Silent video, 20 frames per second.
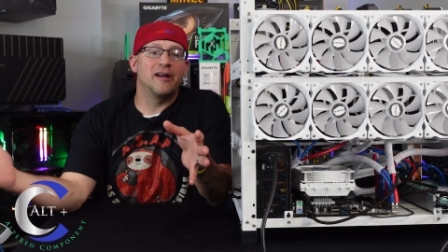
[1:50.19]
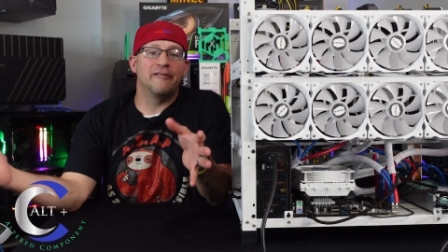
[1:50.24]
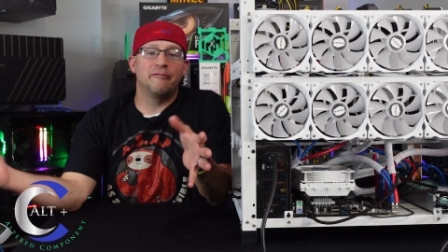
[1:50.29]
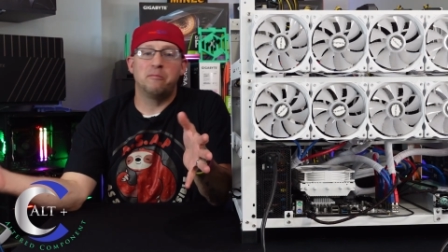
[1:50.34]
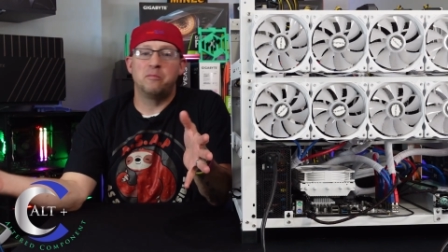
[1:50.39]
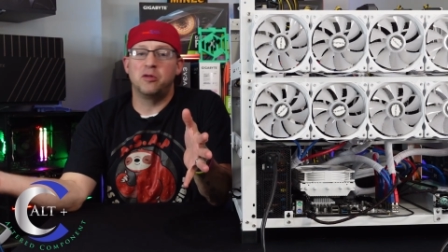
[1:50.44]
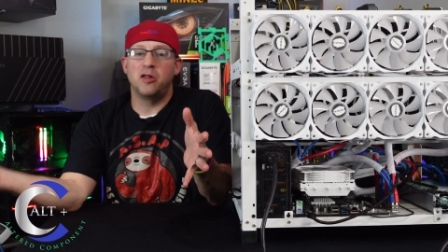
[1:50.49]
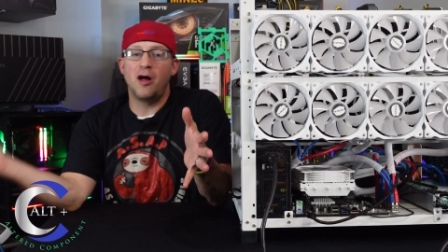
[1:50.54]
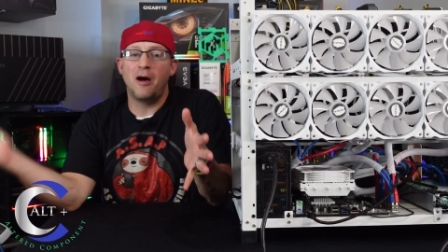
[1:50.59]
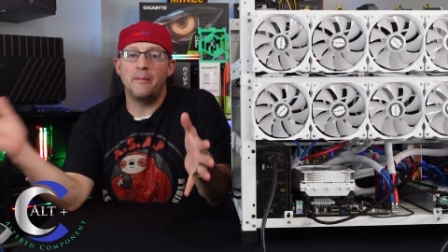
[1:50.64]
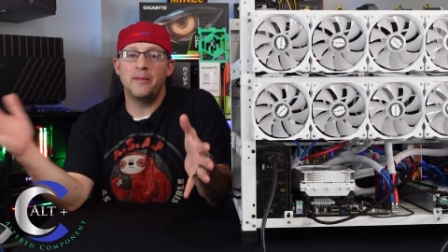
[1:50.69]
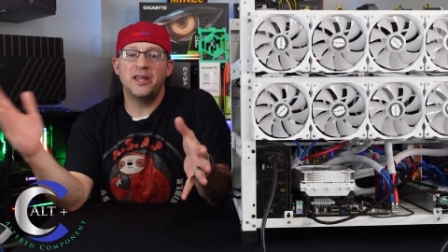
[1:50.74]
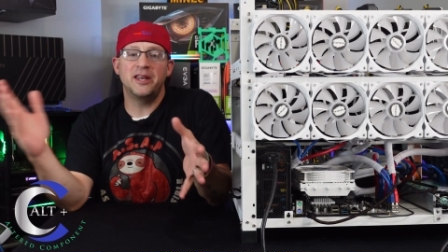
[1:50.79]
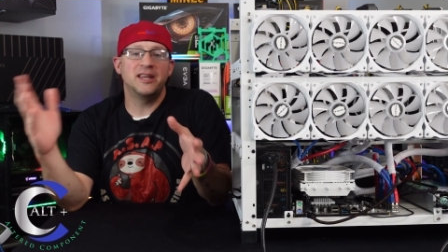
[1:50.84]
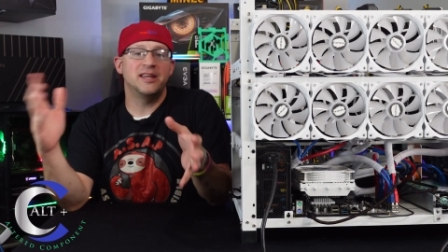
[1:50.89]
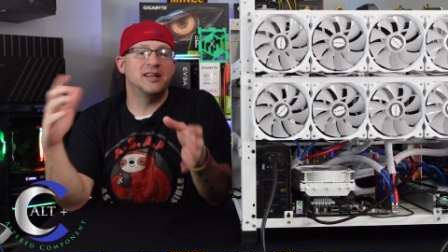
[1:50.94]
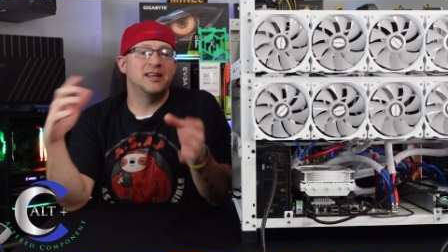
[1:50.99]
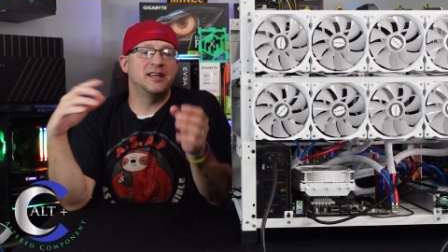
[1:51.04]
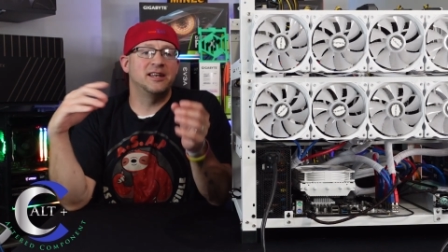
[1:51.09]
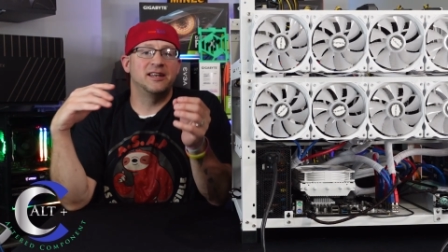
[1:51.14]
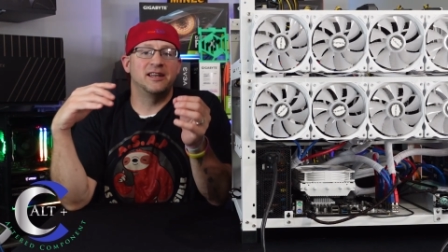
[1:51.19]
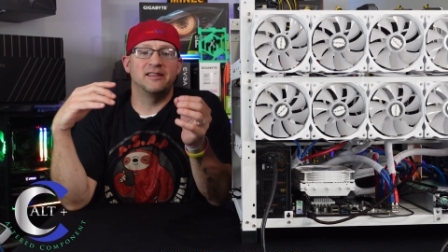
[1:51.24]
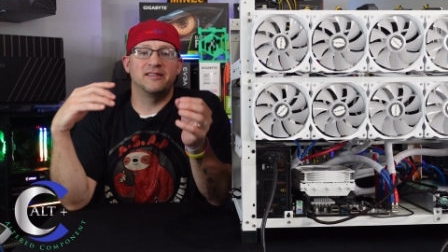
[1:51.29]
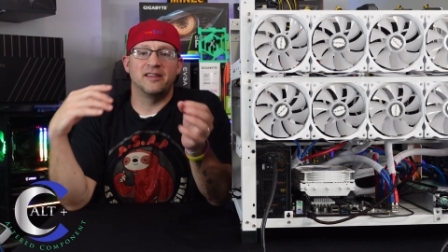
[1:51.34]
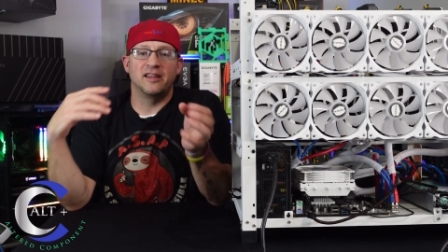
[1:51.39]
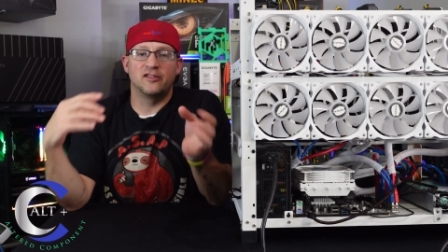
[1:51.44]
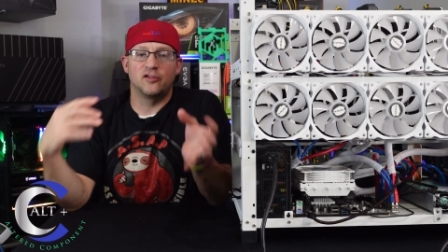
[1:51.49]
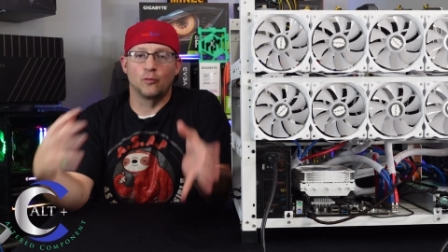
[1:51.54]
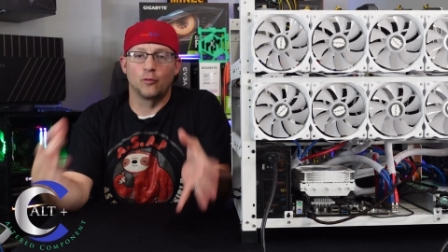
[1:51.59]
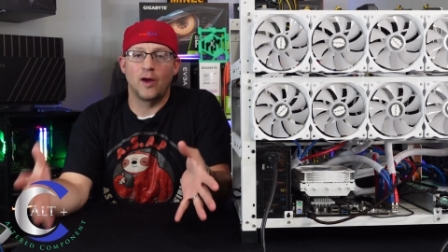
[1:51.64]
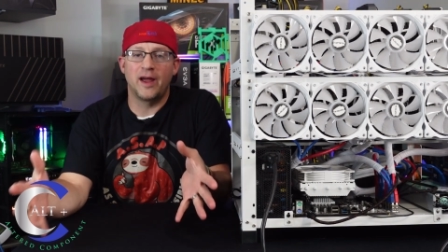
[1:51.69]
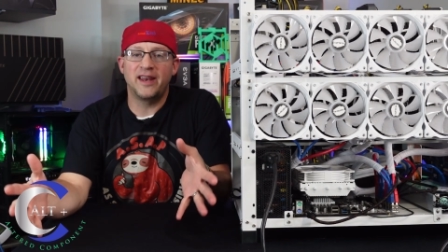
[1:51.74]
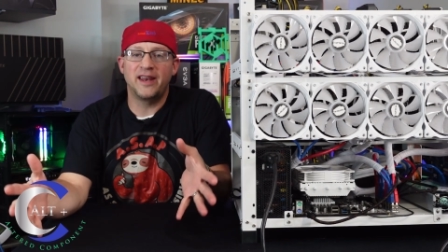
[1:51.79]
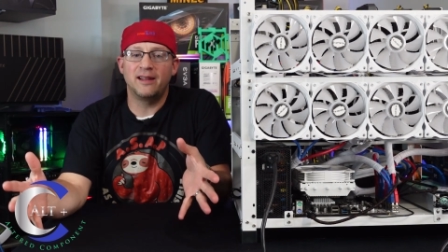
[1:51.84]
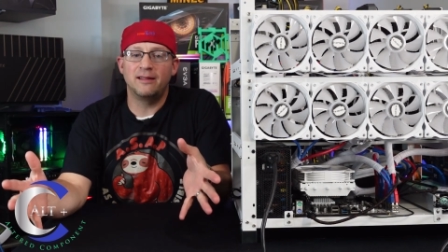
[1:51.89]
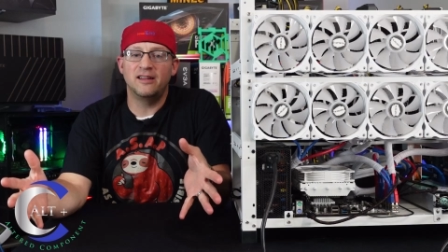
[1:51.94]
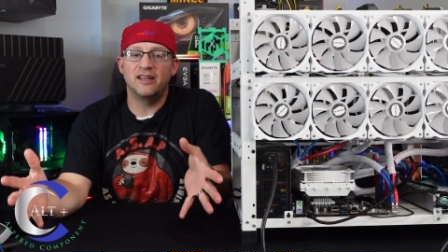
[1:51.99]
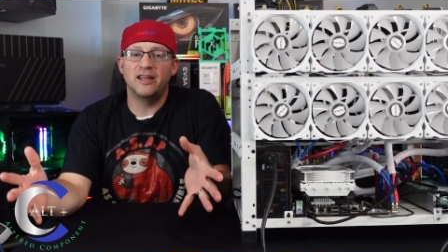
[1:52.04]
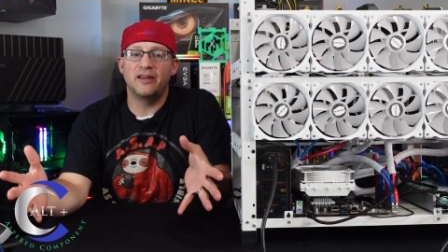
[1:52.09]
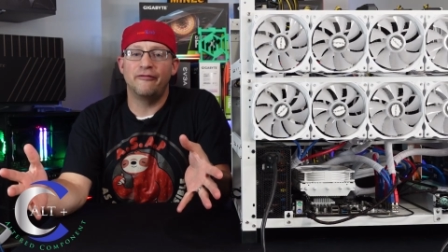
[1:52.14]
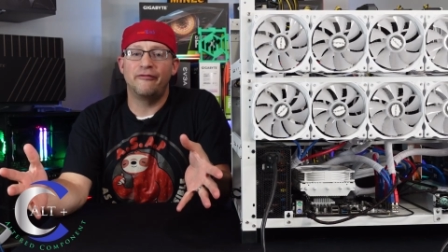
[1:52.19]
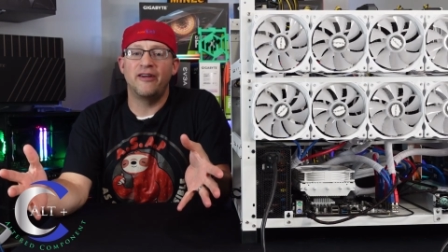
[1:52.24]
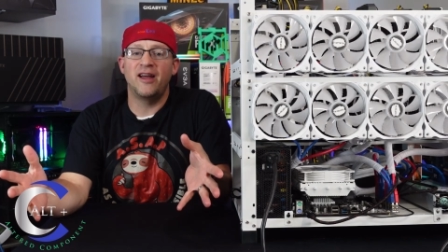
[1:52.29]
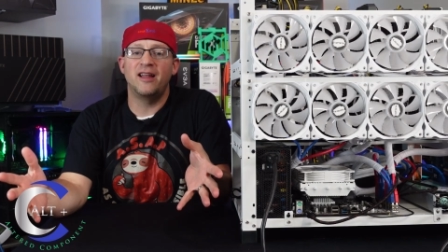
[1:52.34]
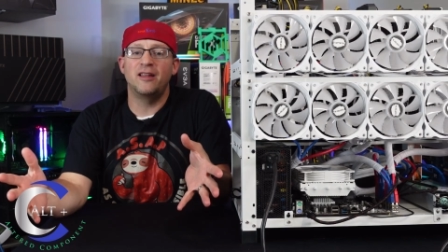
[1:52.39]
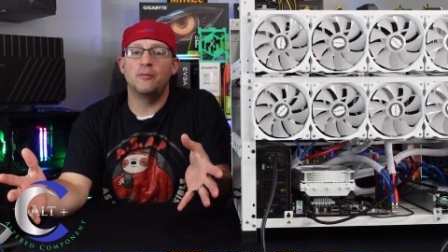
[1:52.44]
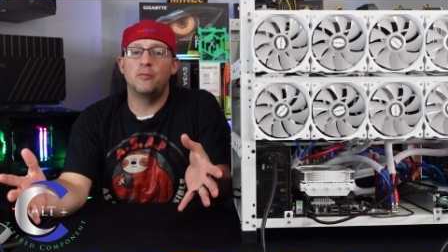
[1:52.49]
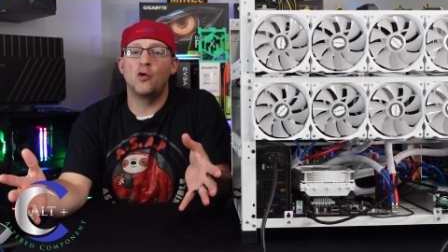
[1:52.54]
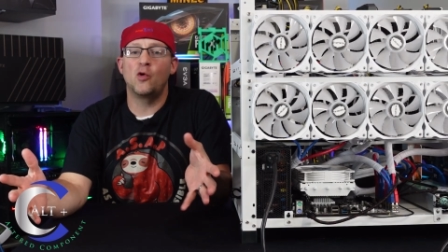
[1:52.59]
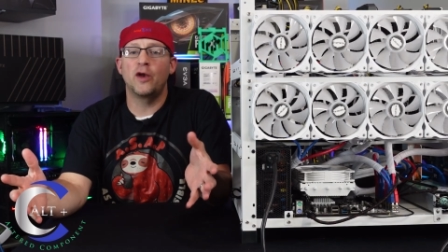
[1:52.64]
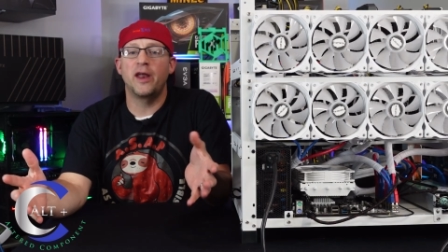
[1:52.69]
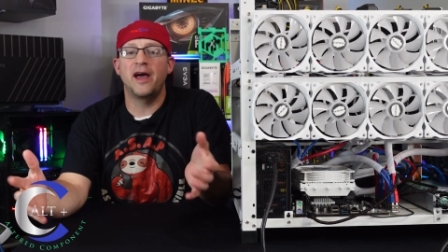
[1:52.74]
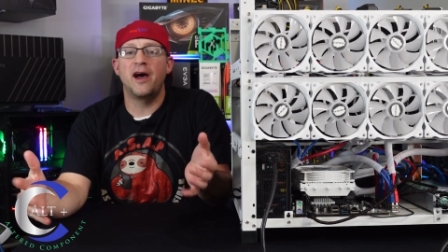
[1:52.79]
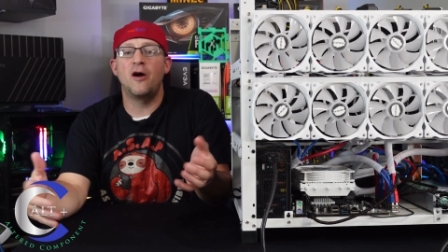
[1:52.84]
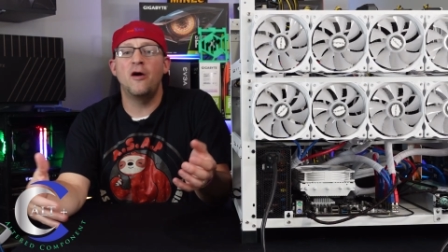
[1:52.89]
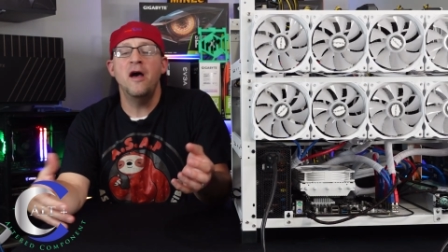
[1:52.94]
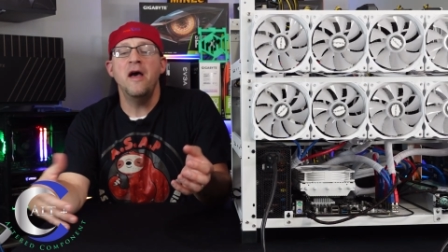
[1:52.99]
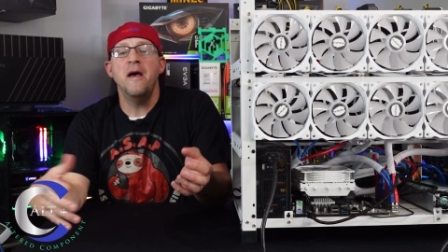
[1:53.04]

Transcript: have plummeted and it, it's readily available now,